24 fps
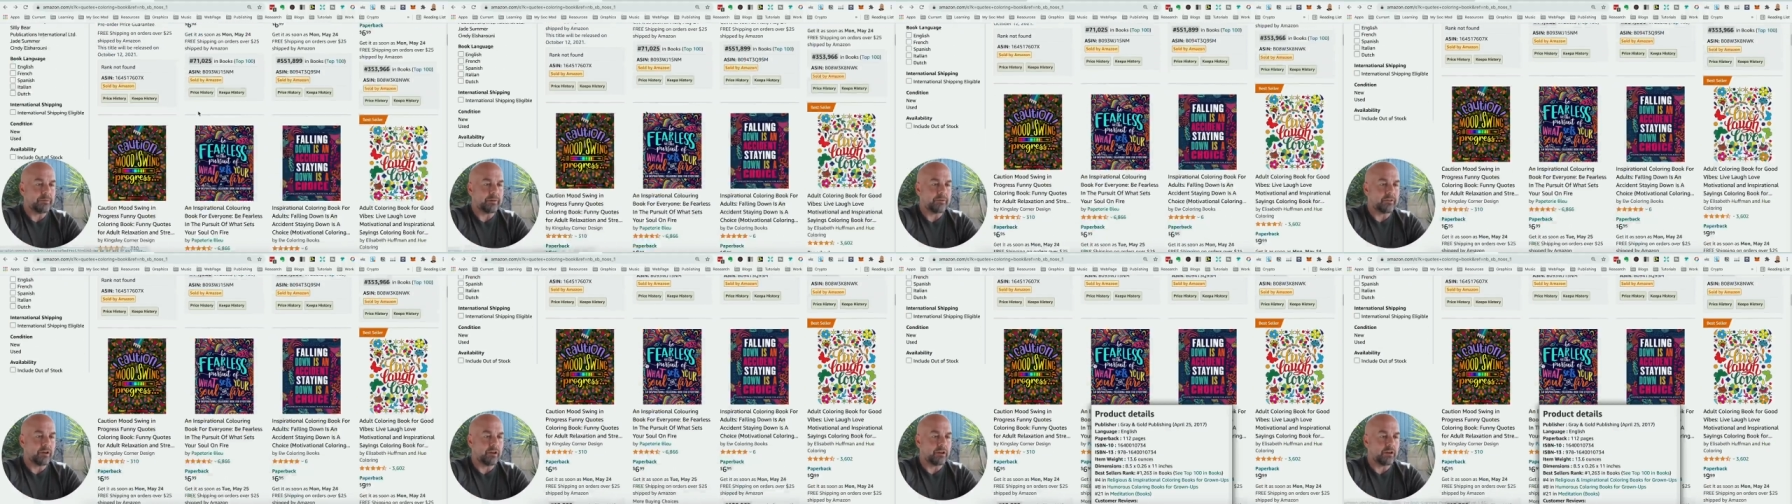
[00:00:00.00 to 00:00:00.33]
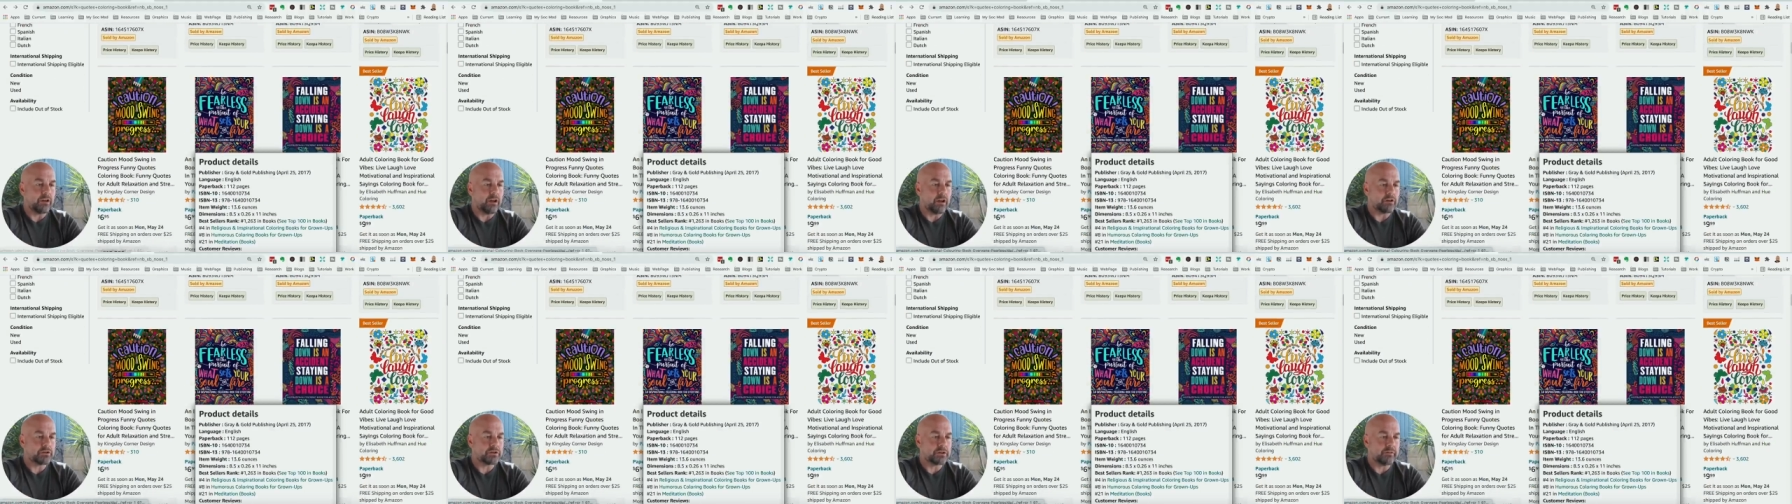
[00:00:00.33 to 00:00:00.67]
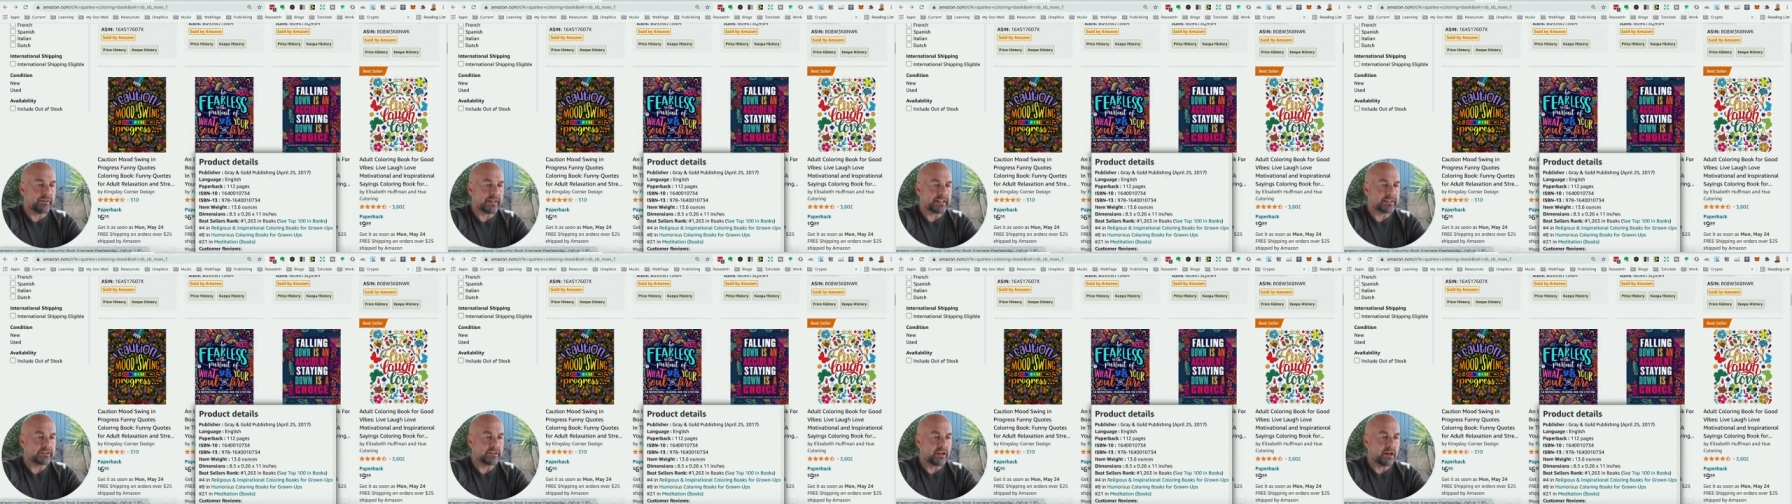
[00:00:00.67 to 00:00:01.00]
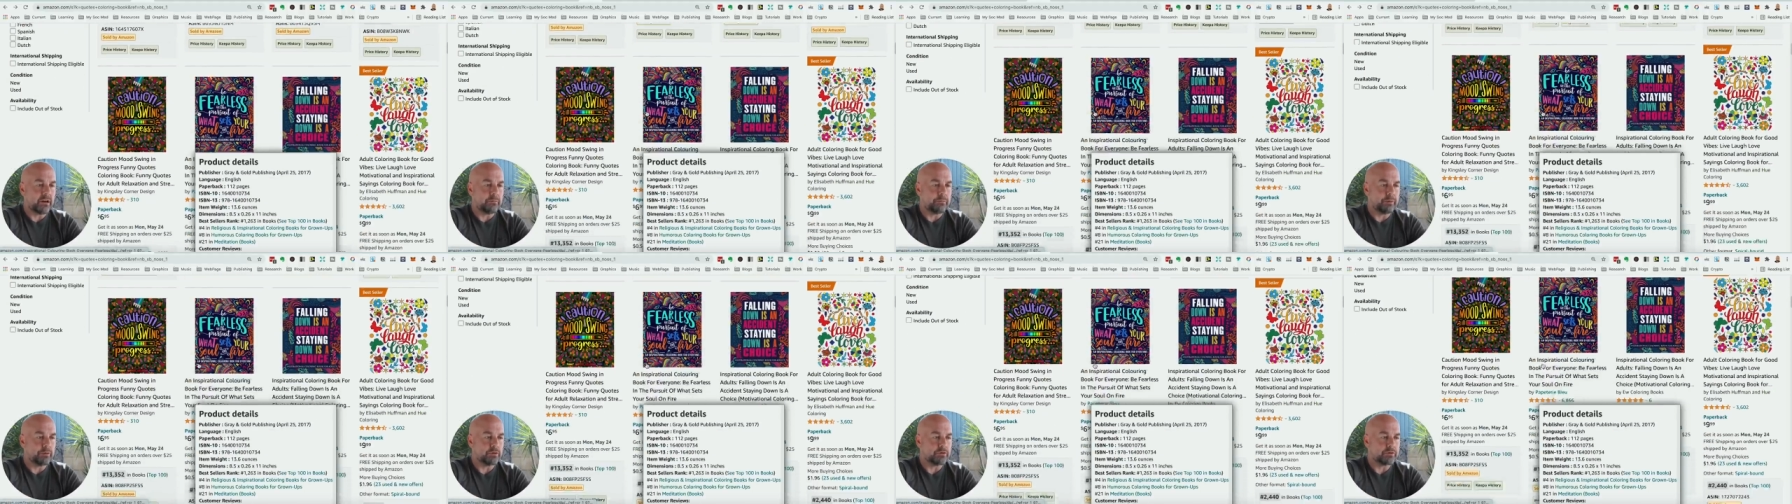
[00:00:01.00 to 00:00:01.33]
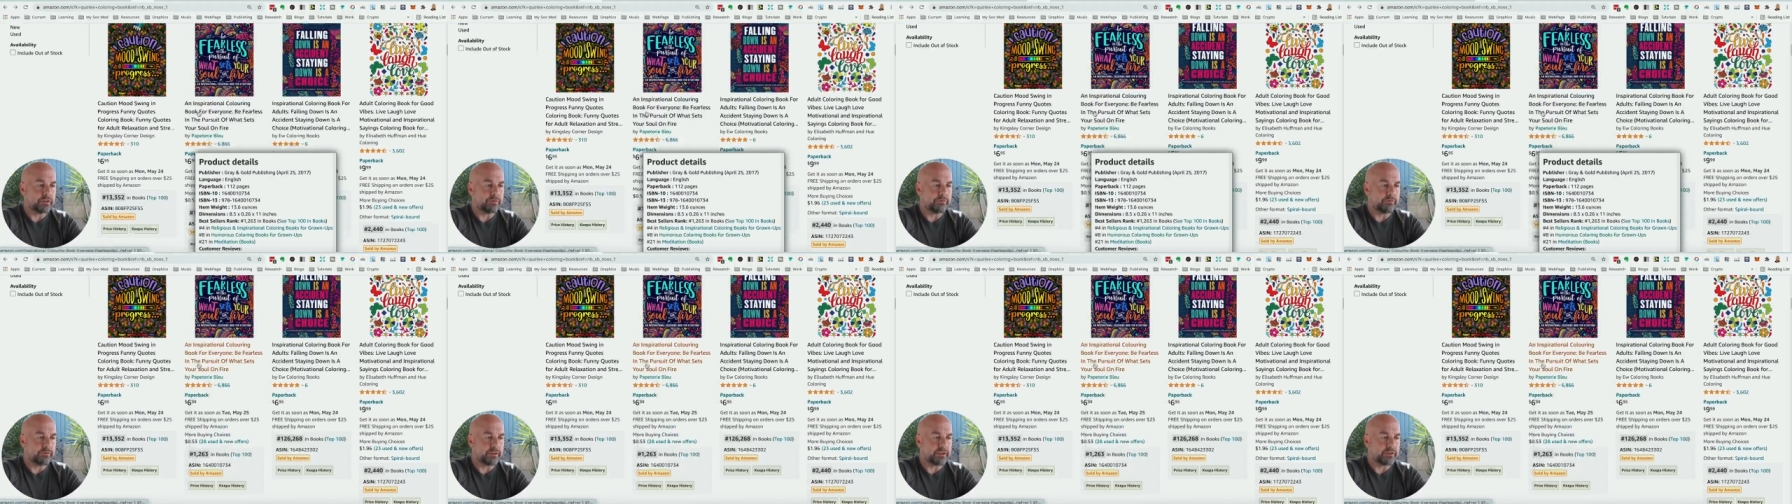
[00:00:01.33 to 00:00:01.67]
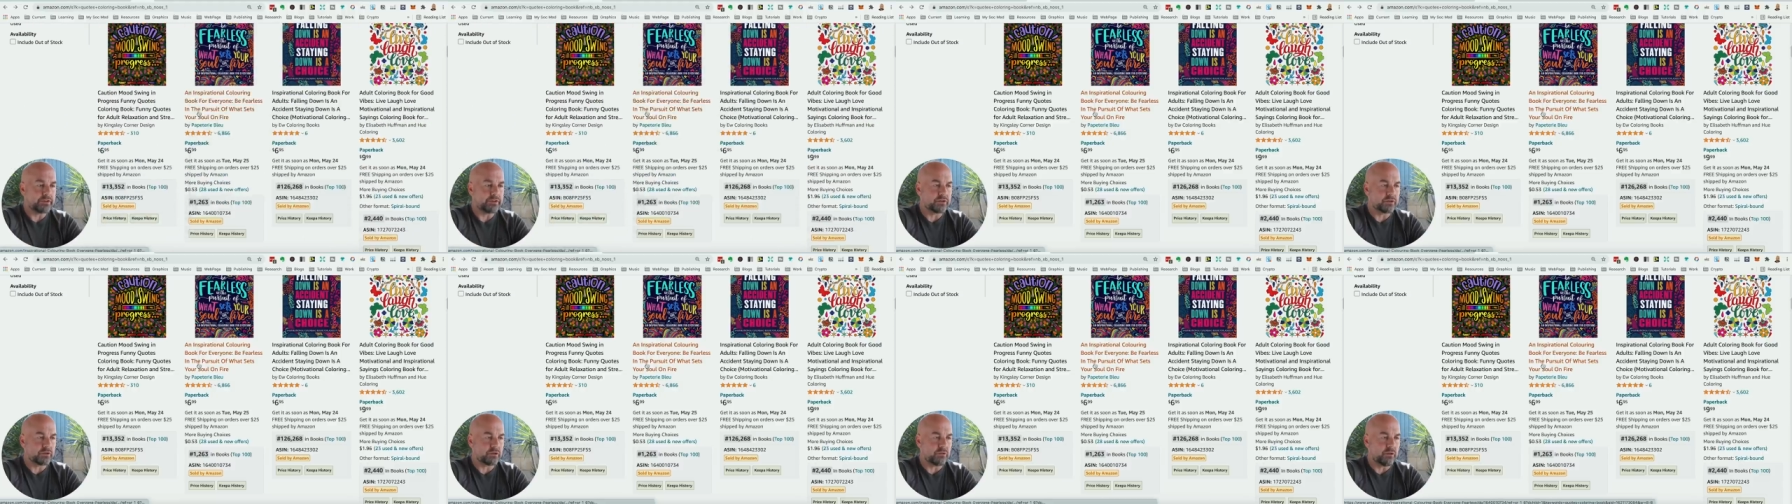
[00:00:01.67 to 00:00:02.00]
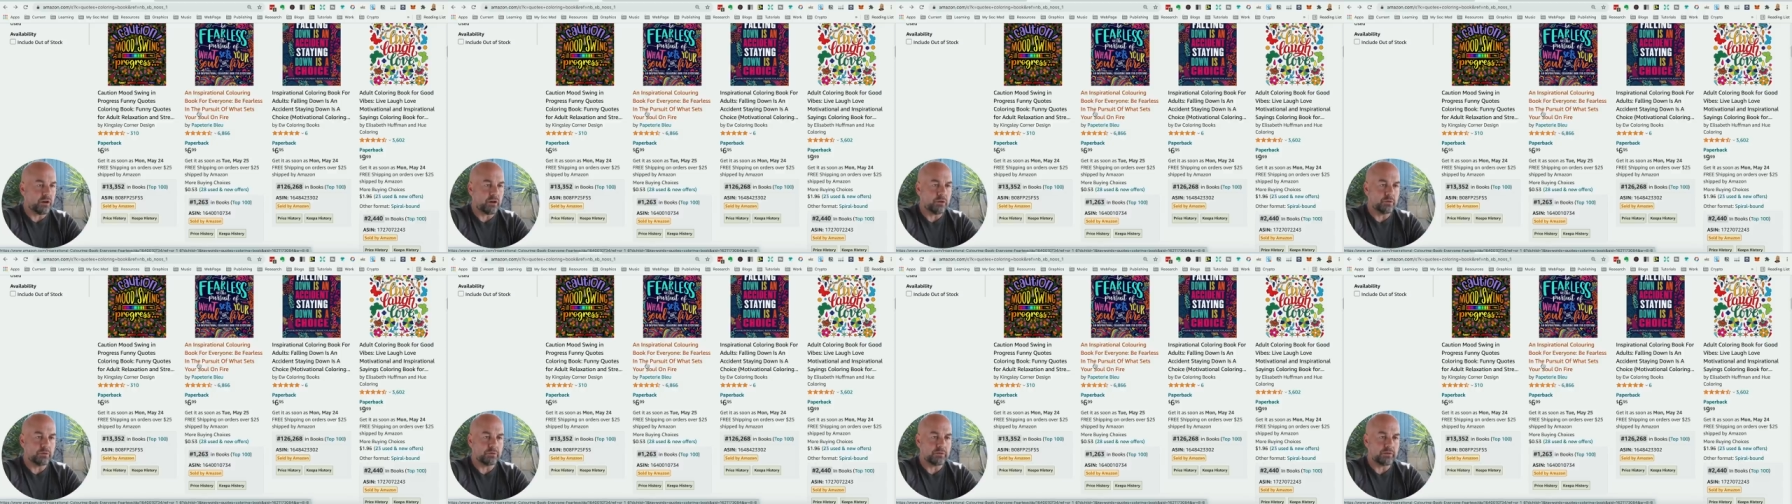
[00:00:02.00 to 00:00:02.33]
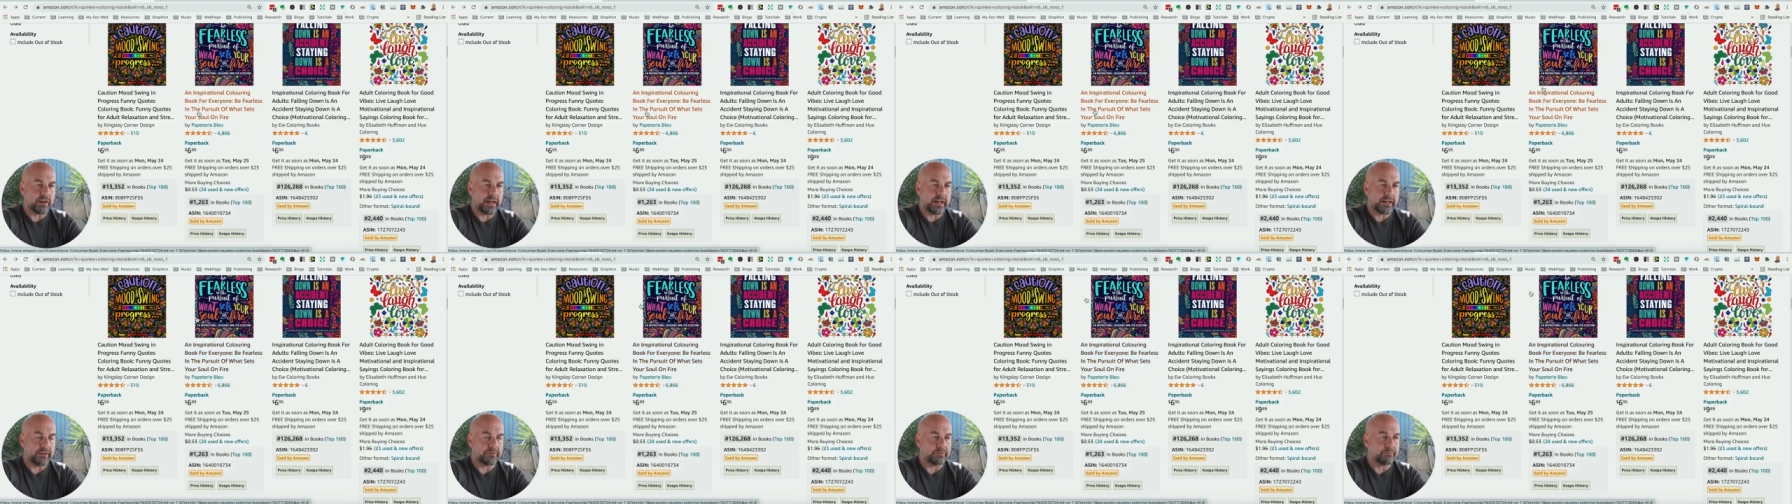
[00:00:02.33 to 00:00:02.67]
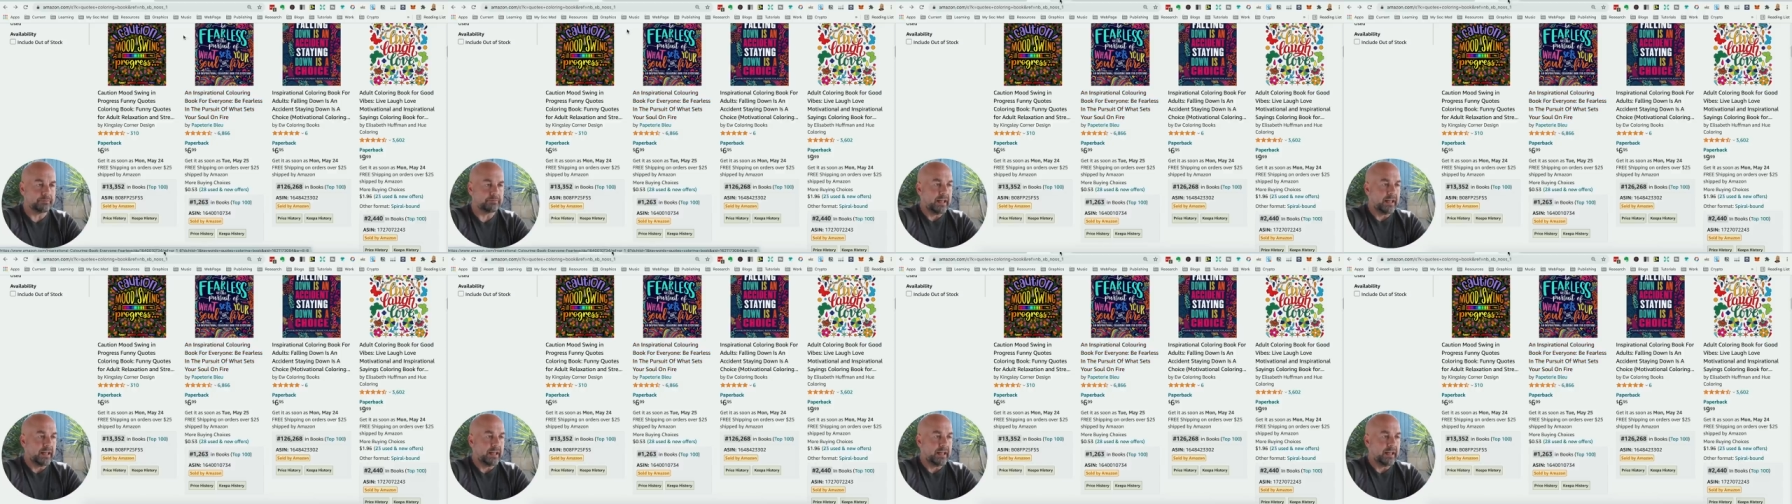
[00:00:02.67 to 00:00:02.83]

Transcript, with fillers: we've got lots of examples if we scroll down.